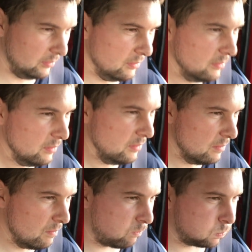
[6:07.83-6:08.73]

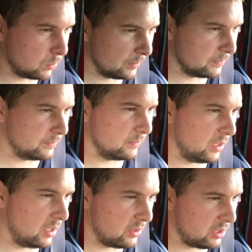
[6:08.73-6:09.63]

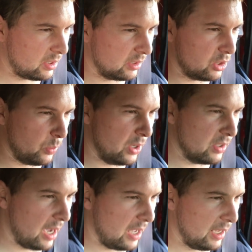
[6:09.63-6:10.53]
Oh, this is not this weird
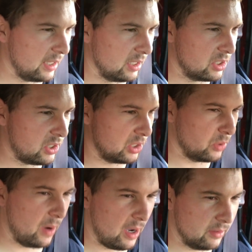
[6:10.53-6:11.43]
guy again that sits
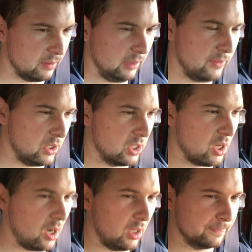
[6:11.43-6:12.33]
around and lives in his
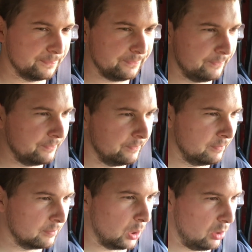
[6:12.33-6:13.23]
car.
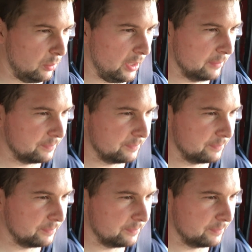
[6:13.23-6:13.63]
Probably.